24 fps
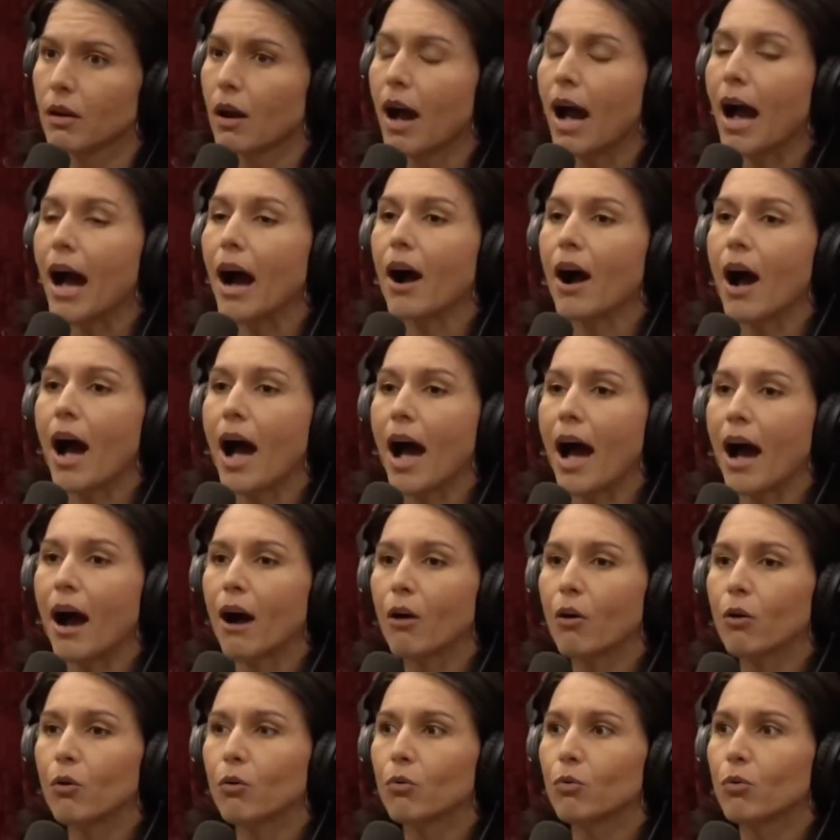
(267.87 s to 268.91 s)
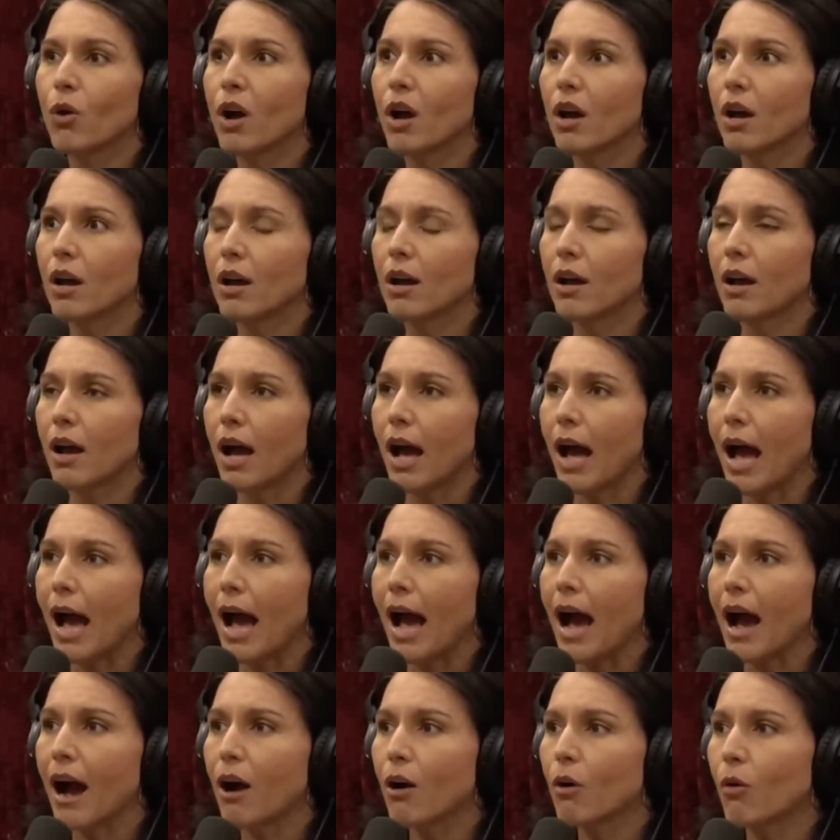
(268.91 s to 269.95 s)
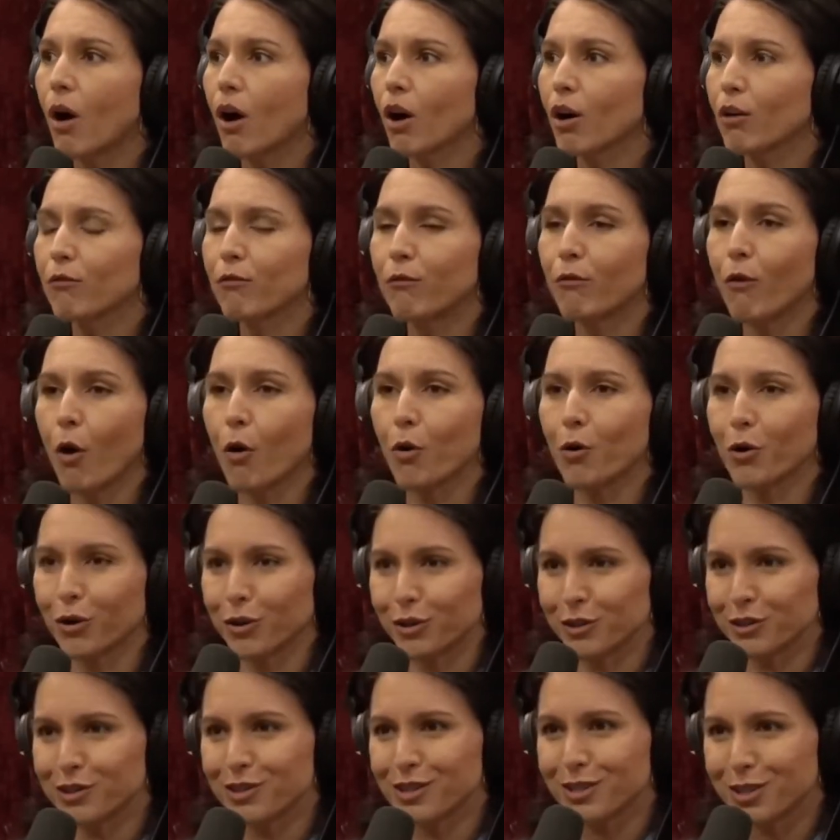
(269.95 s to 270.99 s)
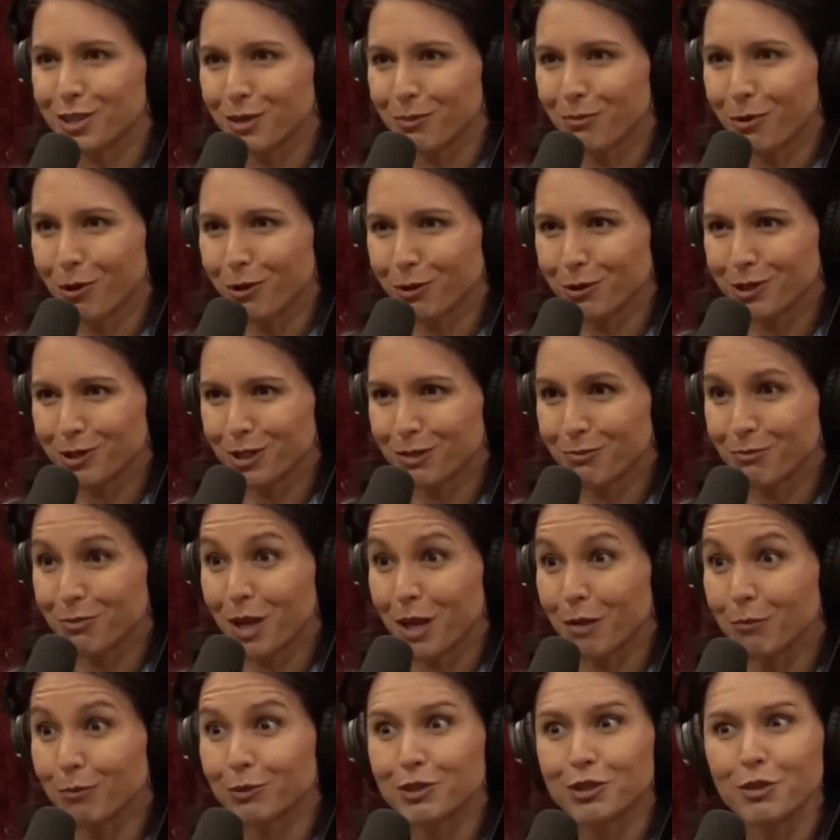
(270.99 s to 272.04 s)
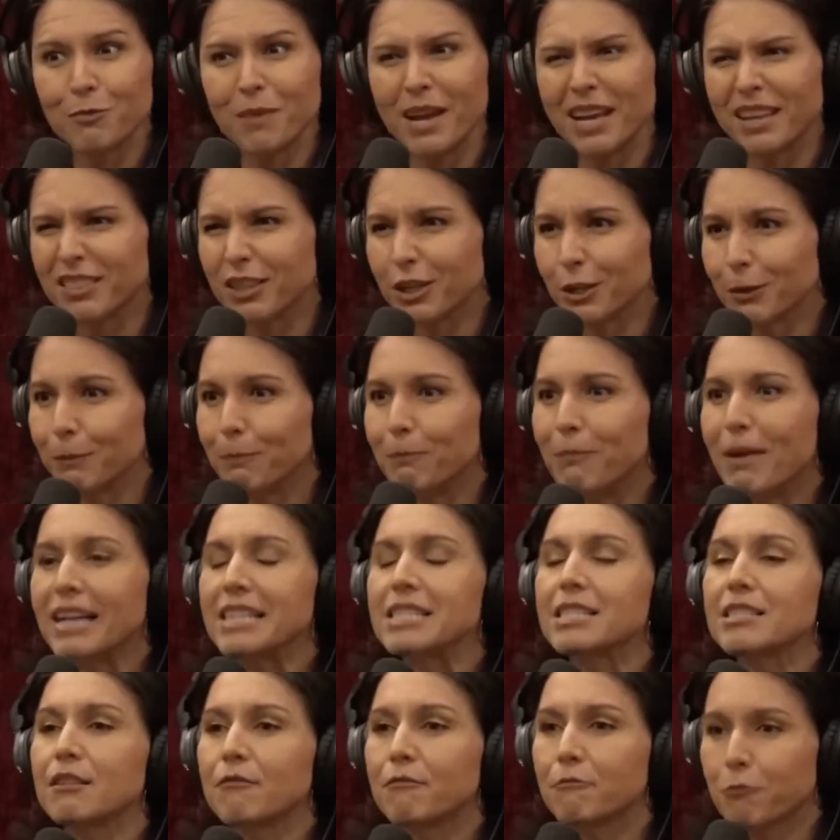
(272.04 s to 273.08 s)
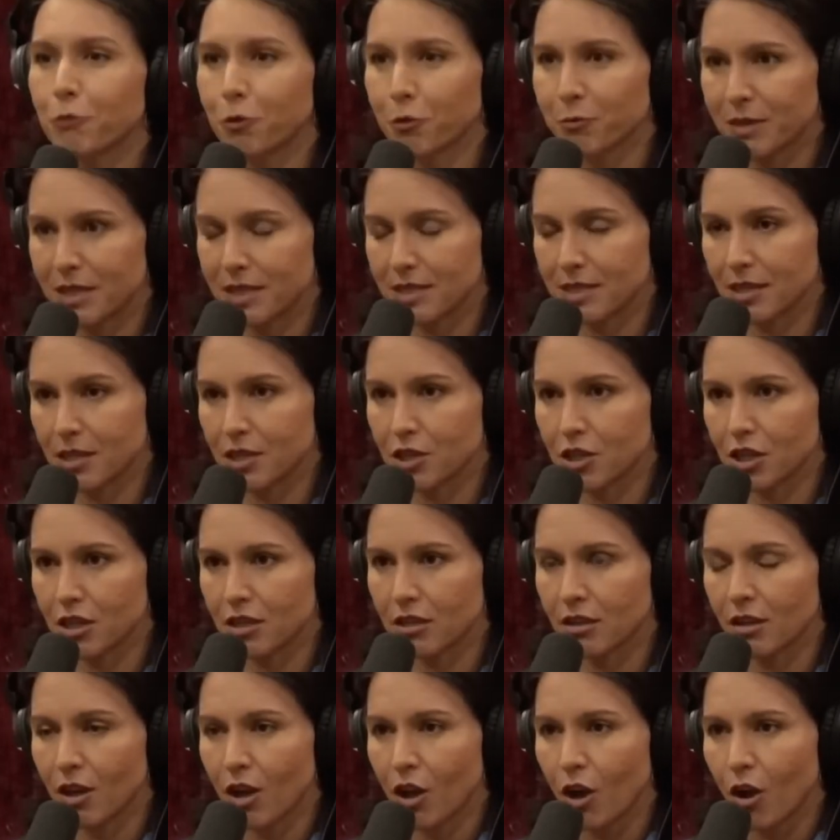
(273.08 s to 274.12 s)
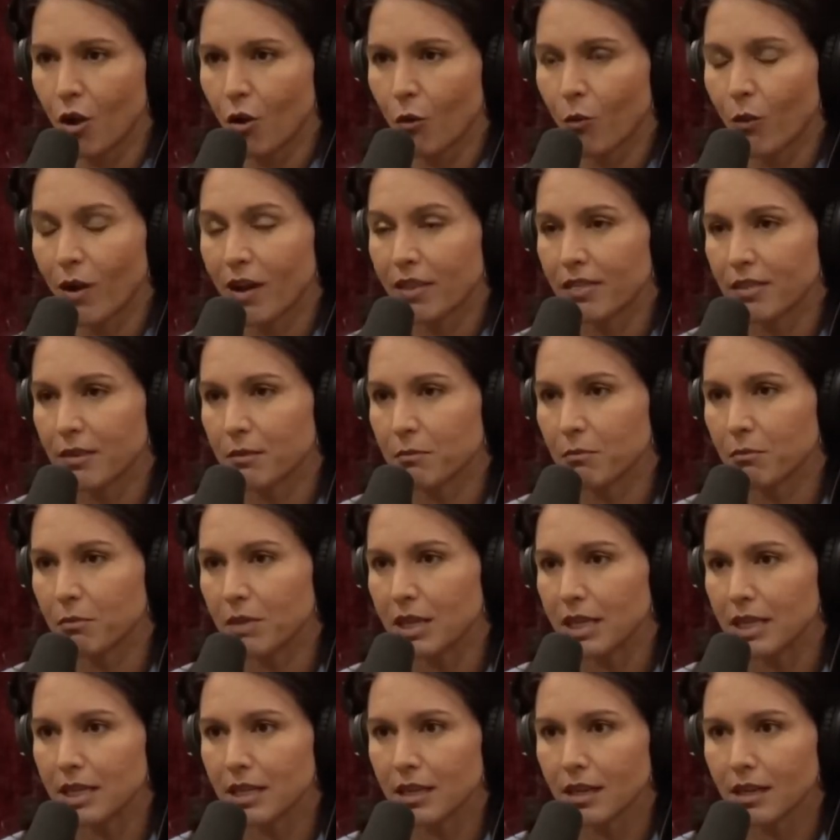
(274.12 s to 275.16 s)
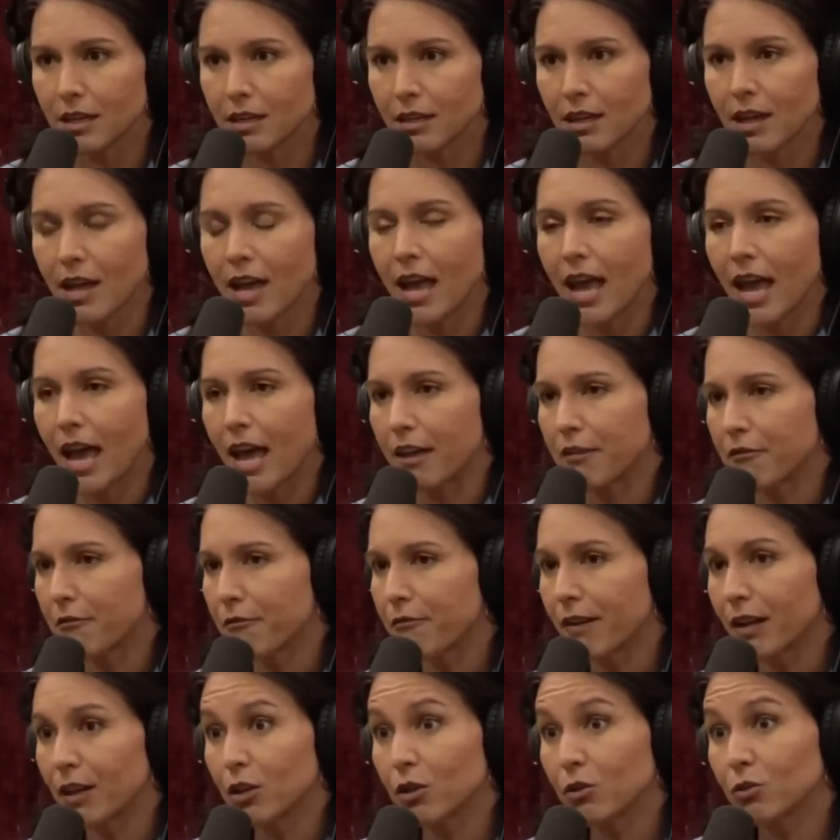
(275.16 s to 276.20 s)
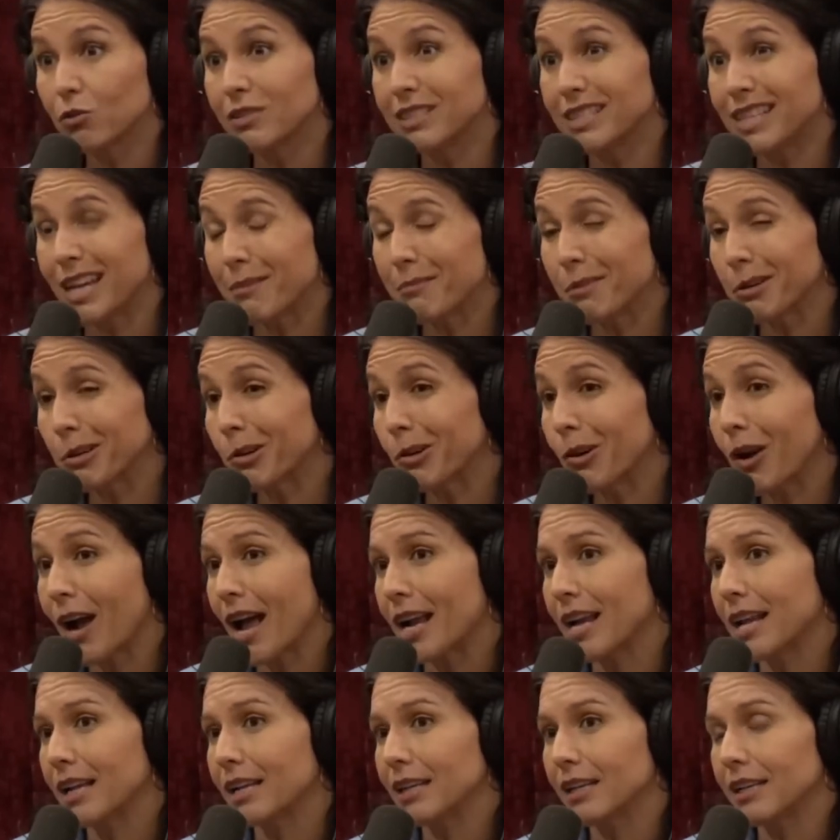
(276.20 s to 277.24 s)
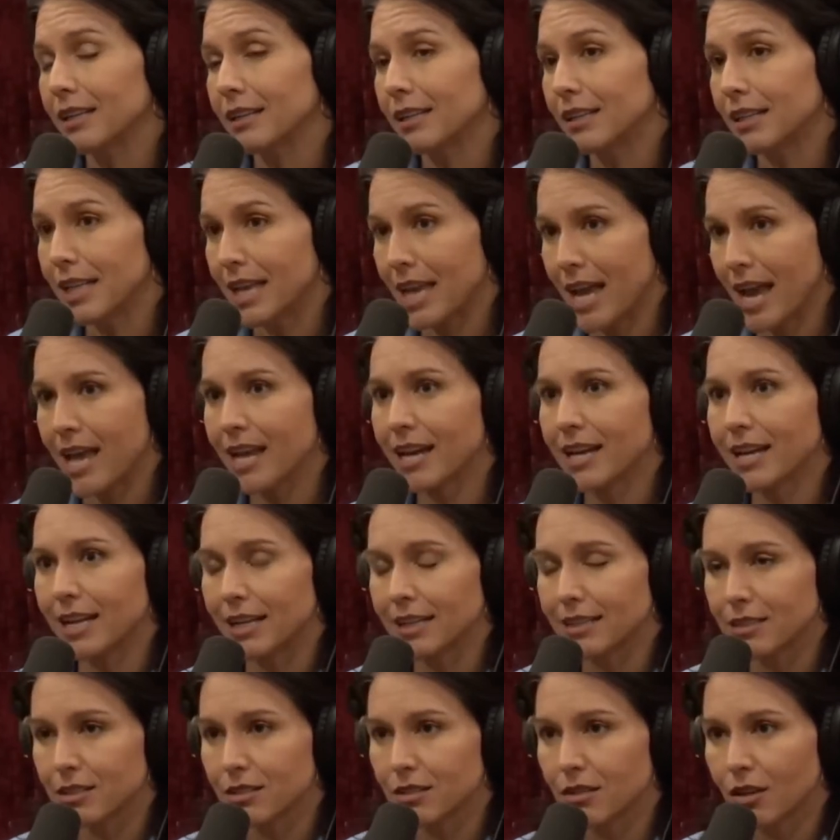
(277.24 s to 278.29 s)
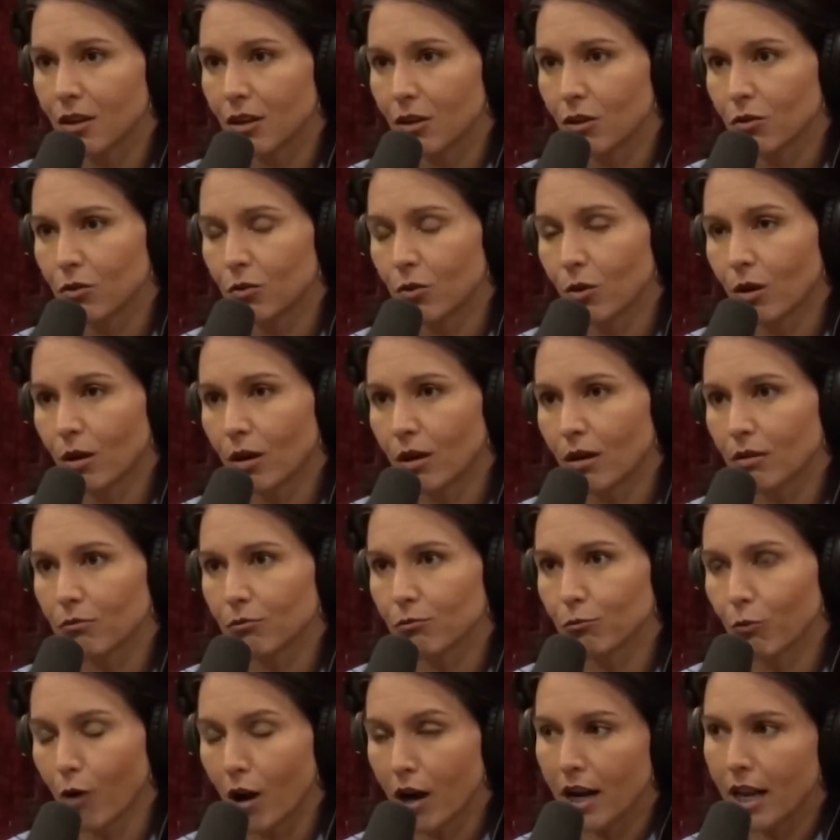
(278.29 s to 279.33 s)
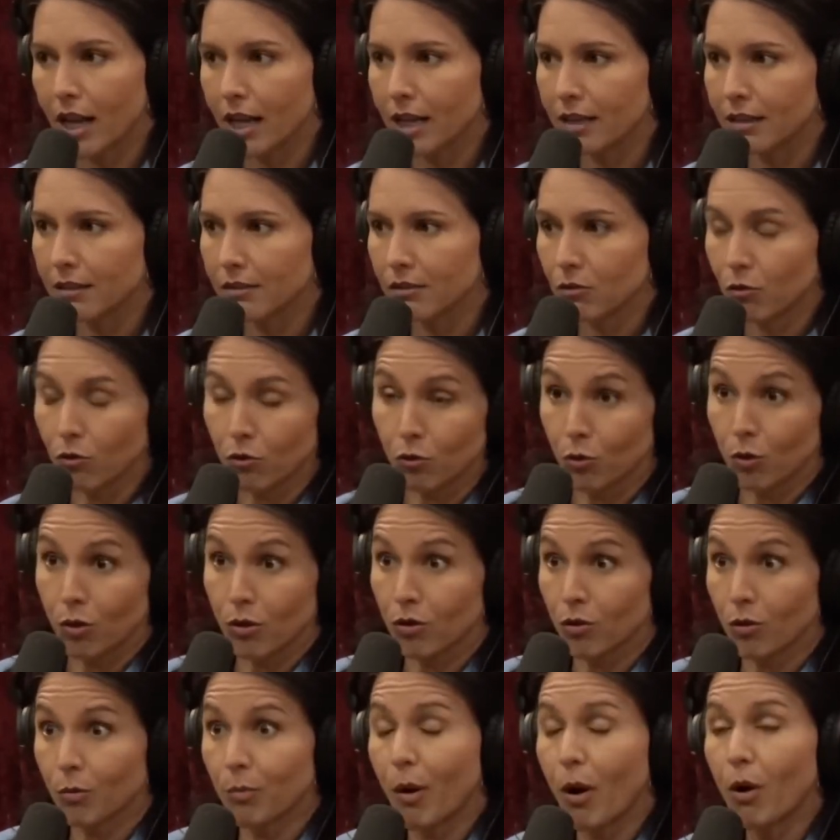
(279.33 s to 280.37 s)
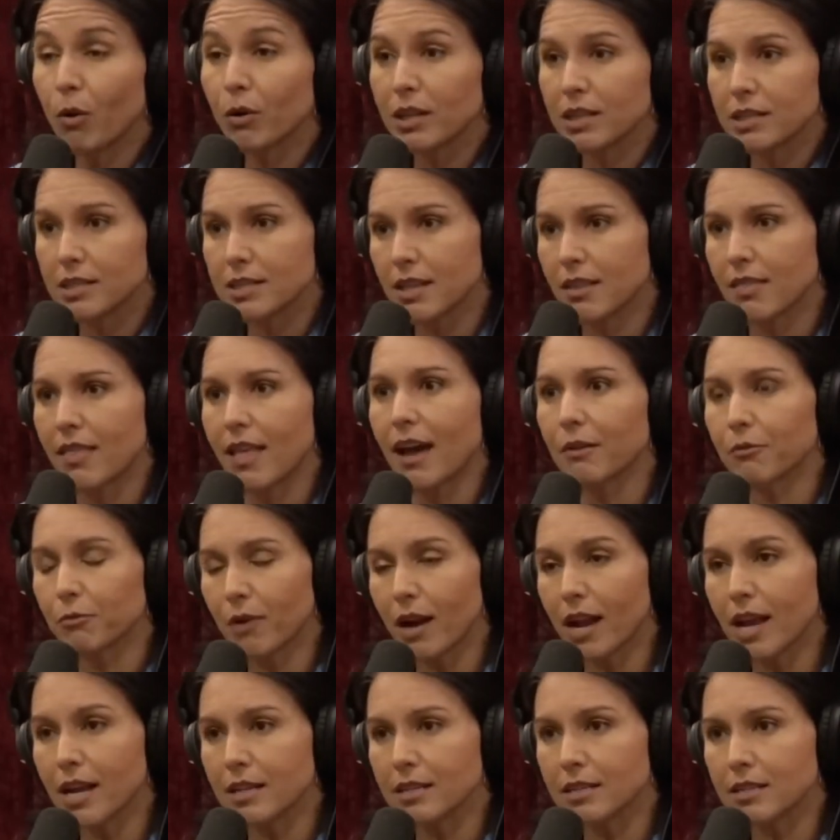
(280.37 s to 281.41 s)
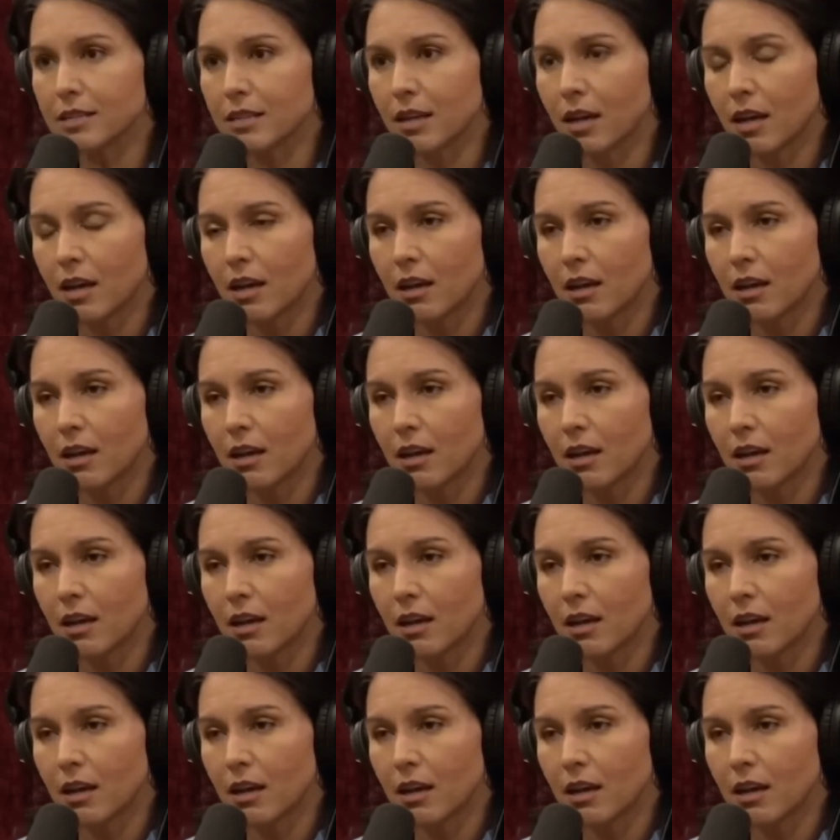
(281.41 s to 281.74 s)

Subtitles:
How are voters supposed to be able to make their best informed decision when the media and fellow Democratic candidates who are running, who are her opponents in that race,